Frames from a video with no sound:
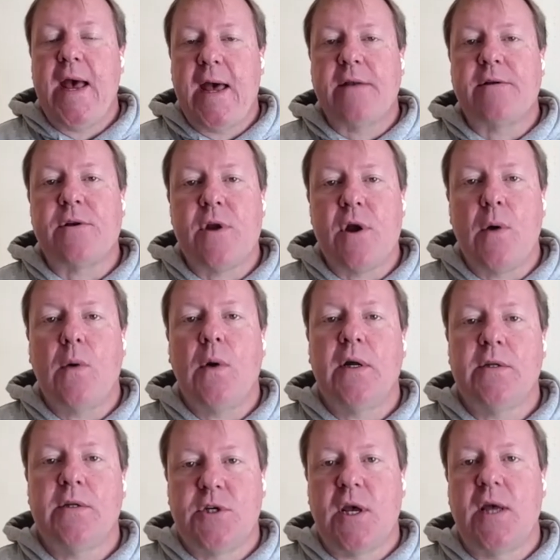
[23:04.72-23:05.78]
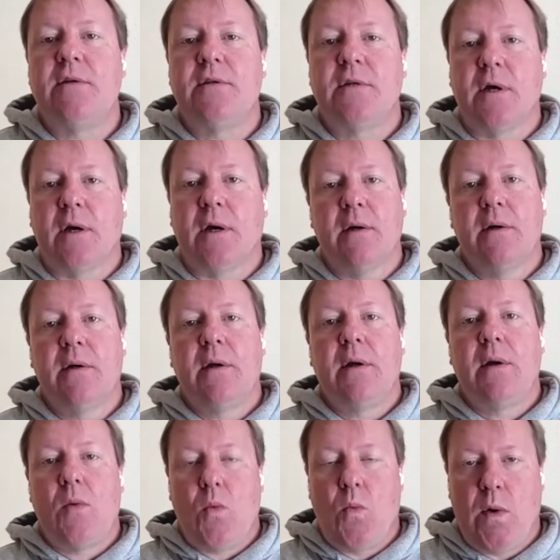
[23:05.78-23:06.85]
had no agenda
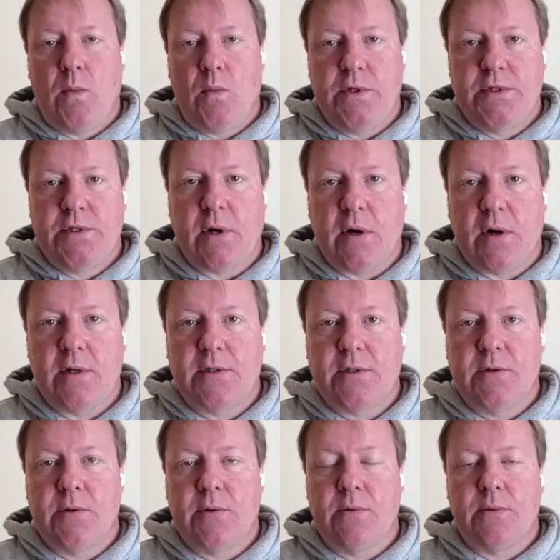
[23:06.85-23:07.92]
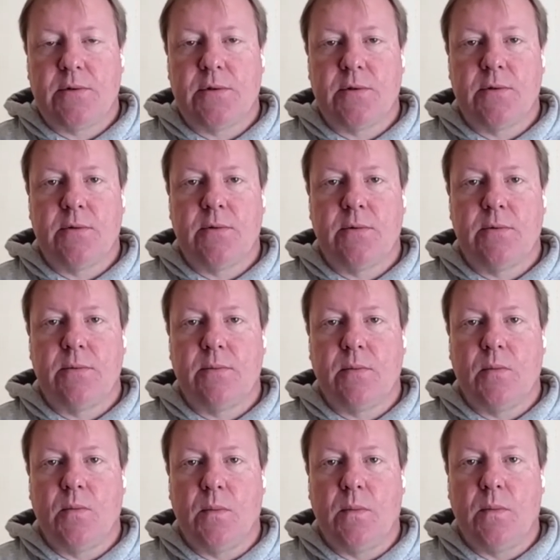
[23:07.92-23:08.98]
when we started to
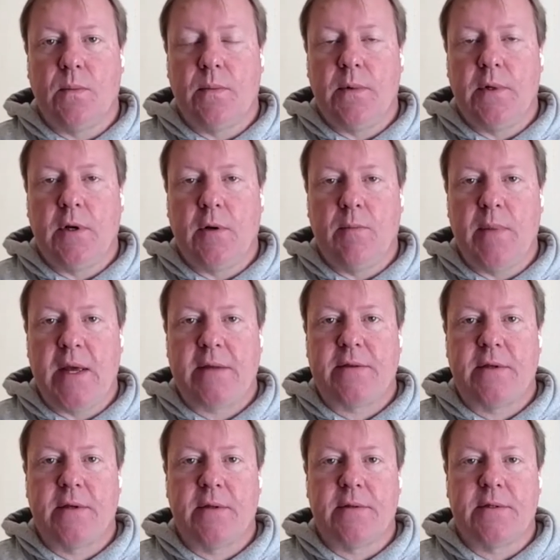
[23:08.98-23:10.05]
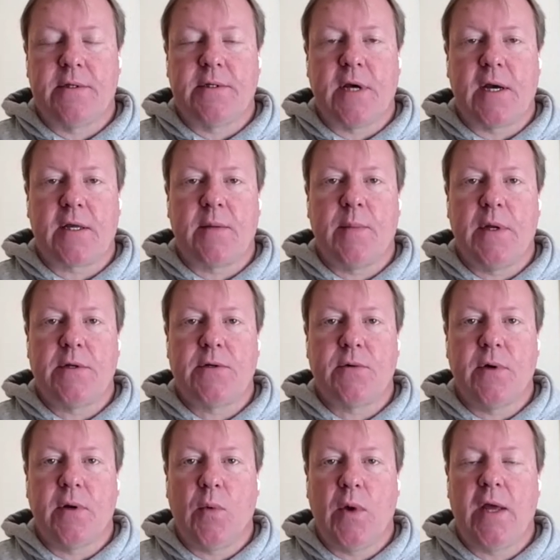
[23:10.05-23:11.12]
you know, make the
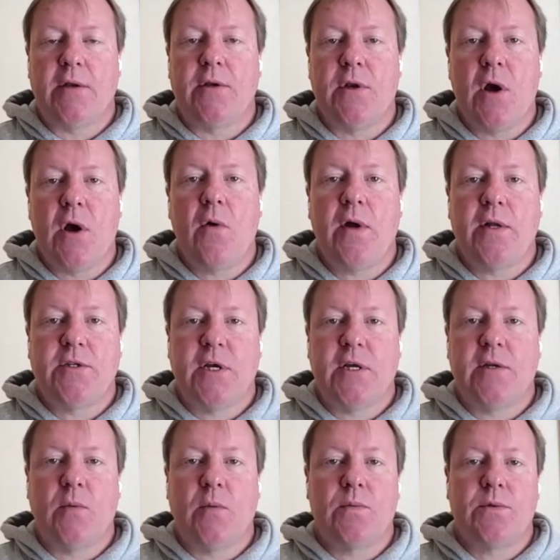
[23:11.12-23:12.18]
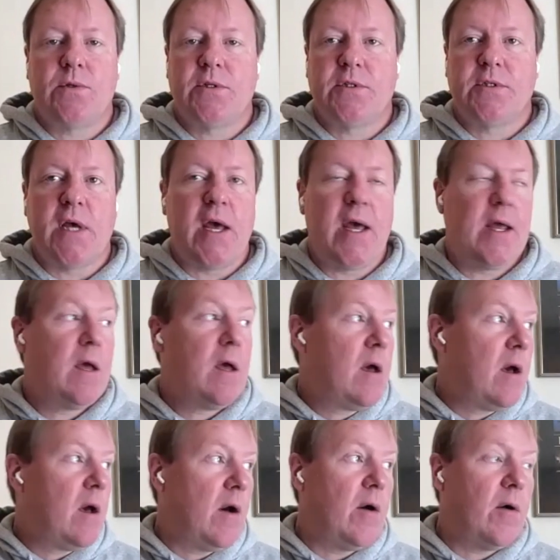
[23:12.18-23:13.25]
documentary. We had no agenda to say,
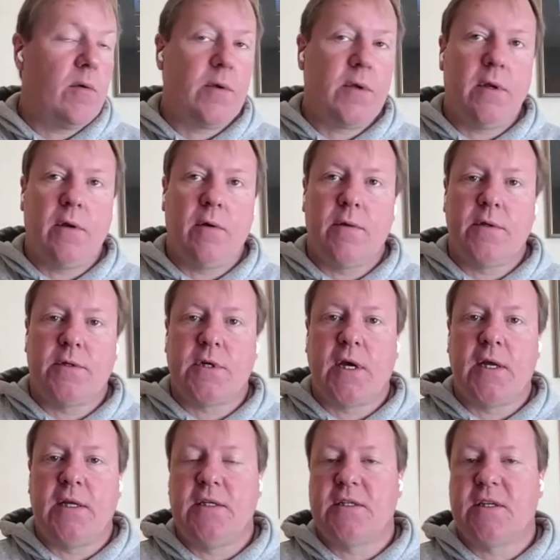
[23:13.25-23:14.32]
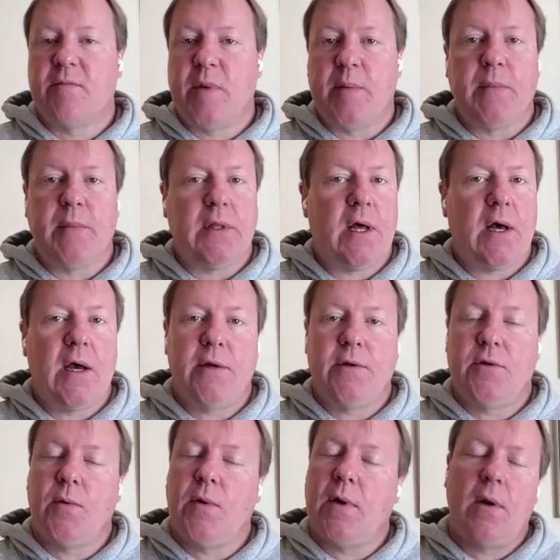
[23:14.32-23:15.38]
oh, you know, the Chinese have been
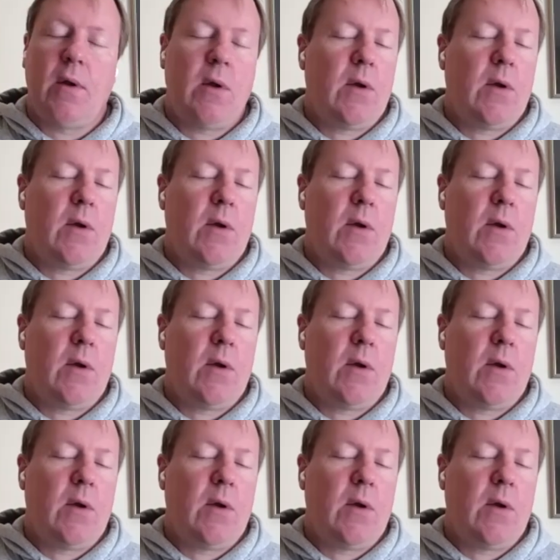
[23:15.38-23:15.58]
maligned or what.